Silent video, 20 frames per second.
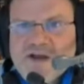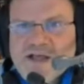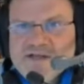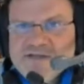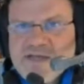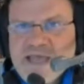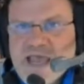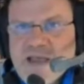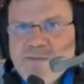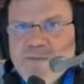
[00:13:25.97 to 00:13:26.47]

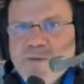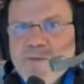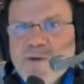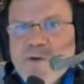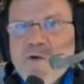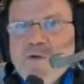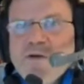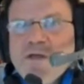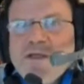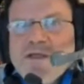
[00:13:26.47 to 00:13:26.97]
less
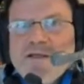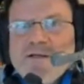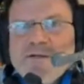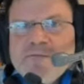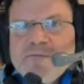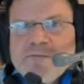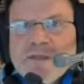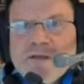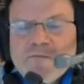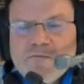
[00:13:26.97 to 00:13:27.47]
capable.
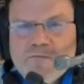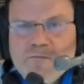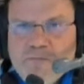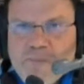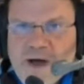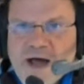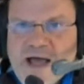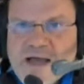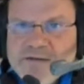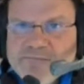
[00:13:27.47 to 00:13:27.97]

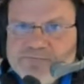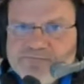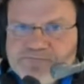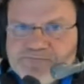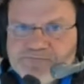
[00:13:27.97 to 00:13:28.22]
But